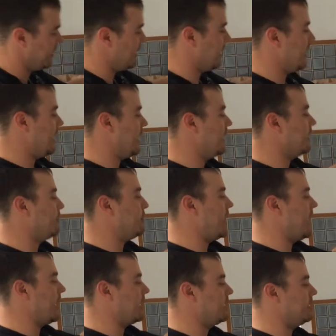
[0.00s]
And a
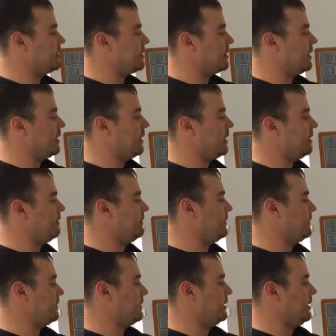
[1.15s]
package
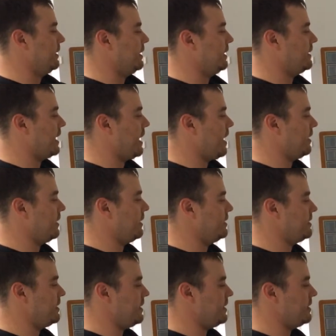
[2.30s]
of Italian
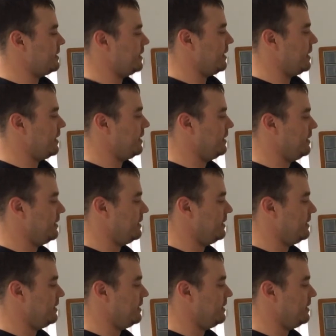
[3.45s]
seasoning.